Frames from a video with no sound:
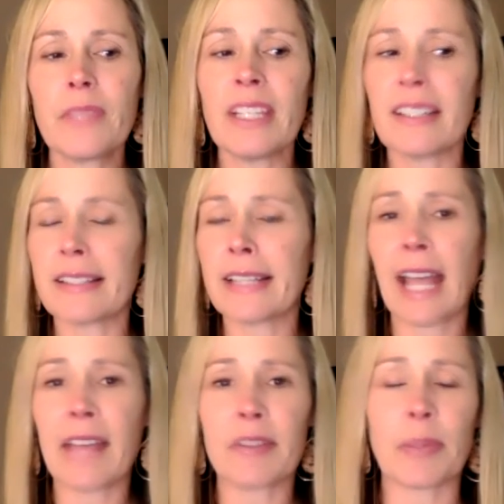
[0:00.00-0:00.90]
It doesn't
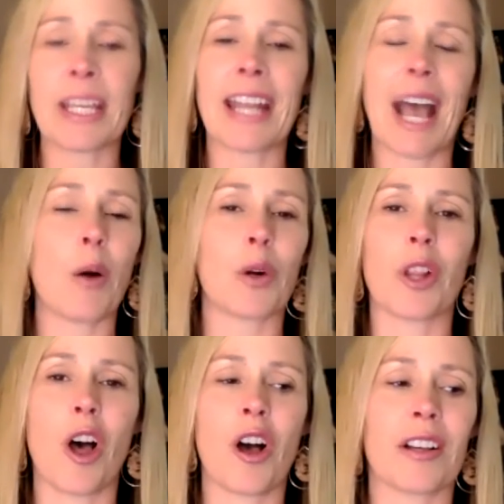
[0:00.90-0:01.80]
have to be an hour
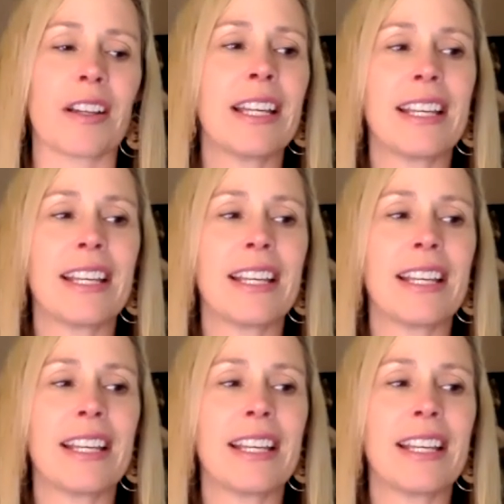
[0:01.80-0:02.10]
long